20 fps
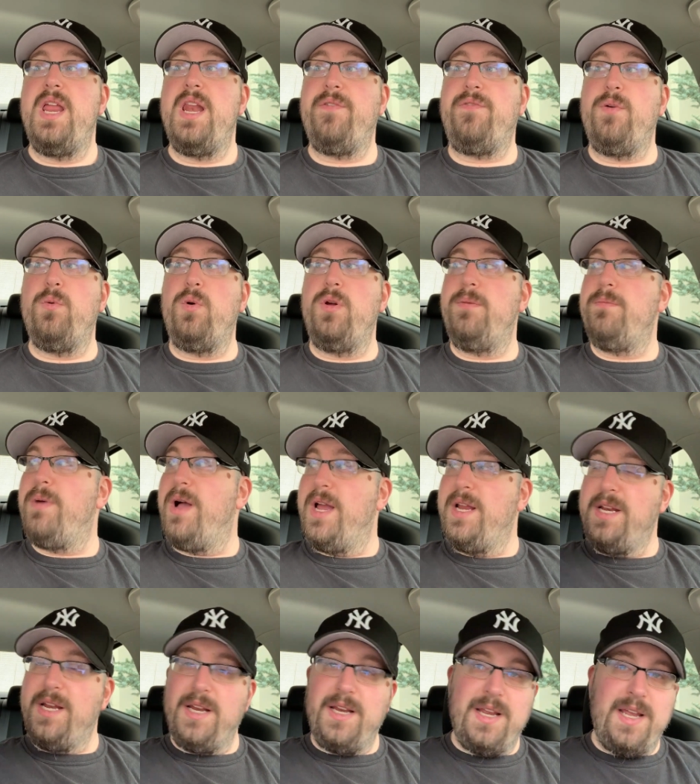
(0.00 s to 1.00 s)
And if you wouldn't
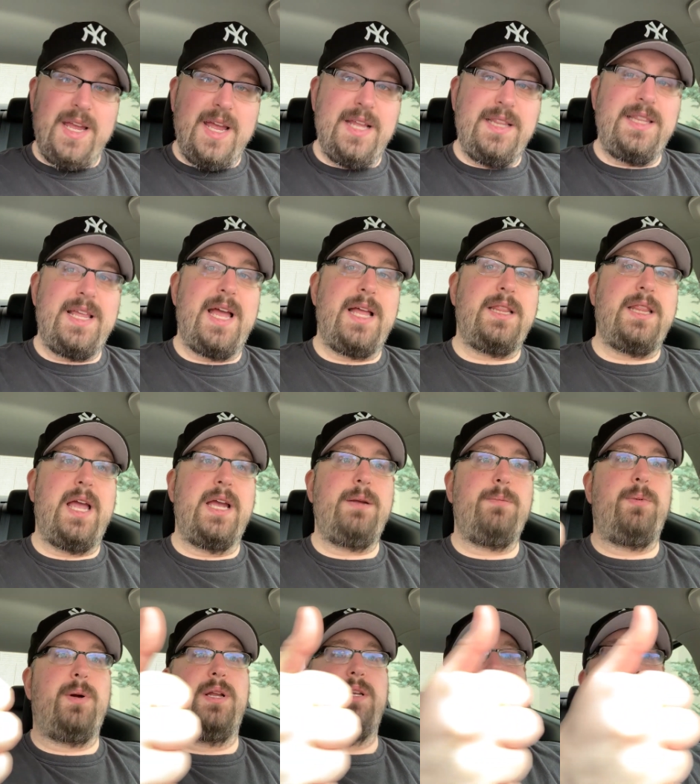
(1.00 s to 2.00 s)
mind it, hit that
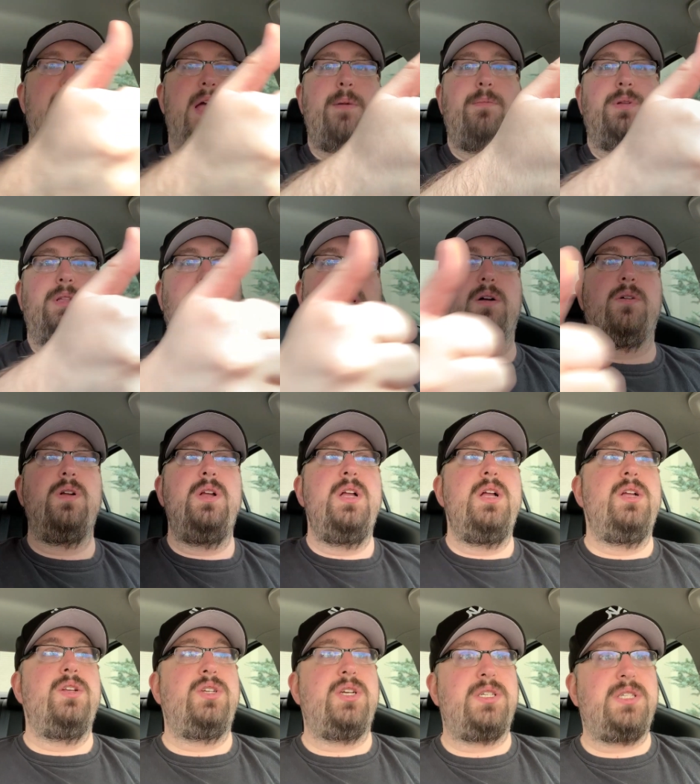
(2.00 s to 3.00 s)
like button down below.
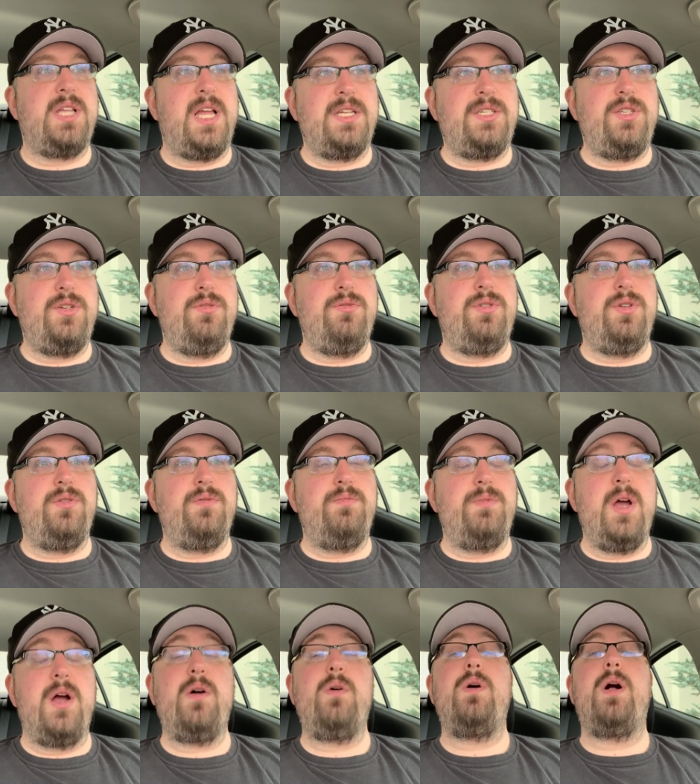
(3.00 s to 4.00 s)
Just lets
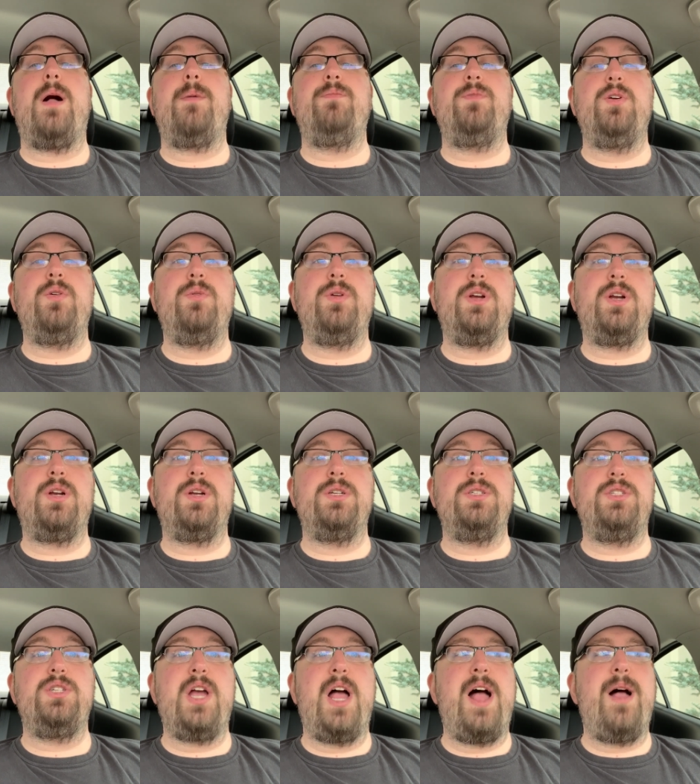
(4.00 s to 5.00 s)
YouTube know I'm doing a
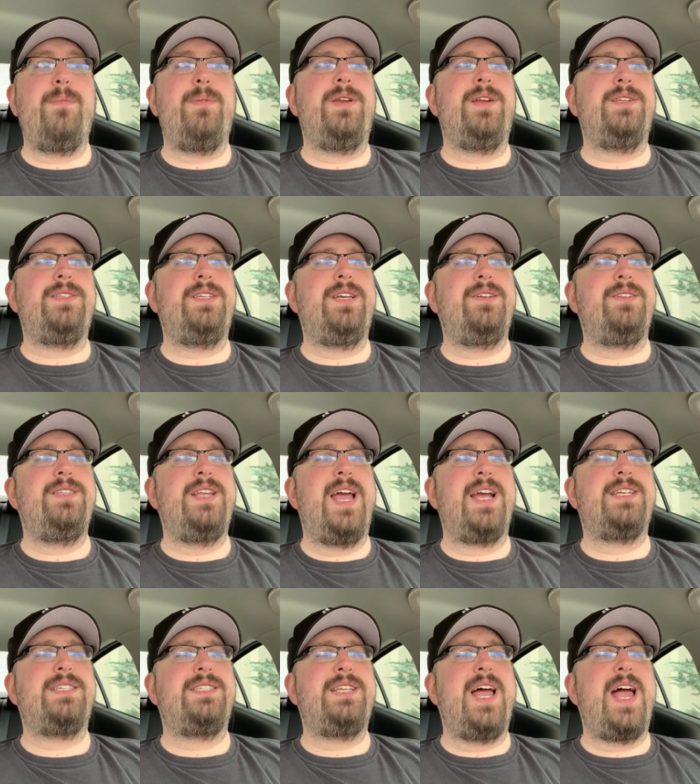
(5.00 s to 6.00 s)
good job. And until
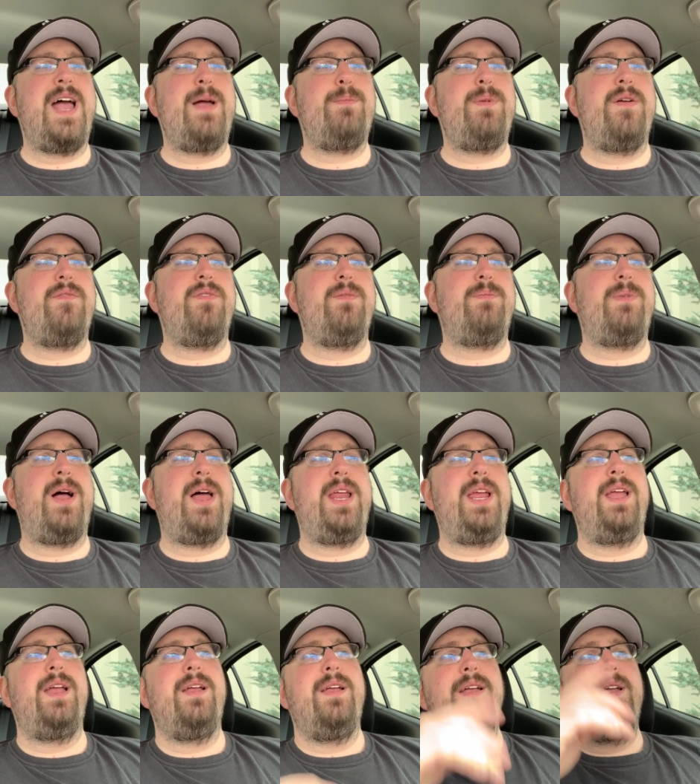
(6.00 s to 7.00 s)
next time,
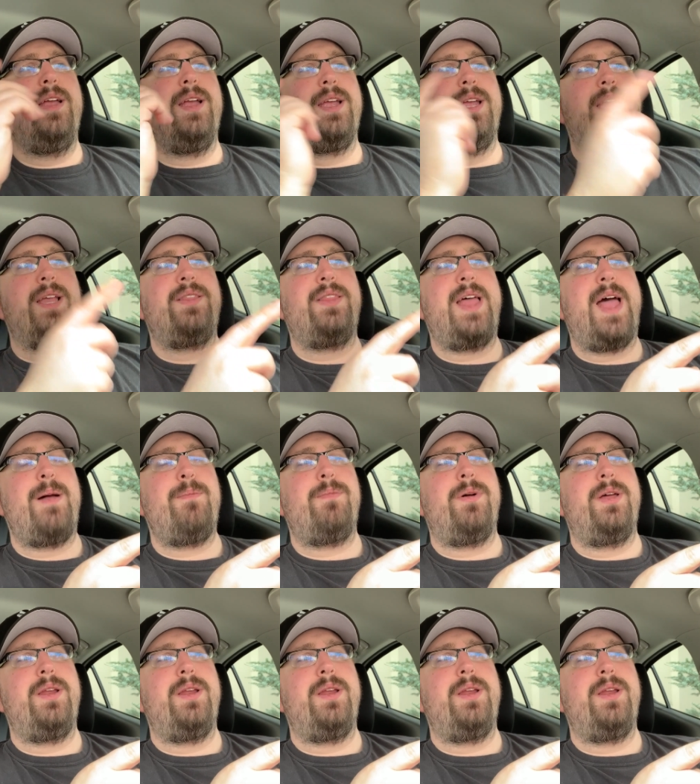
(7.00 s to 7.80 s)
everybody, get that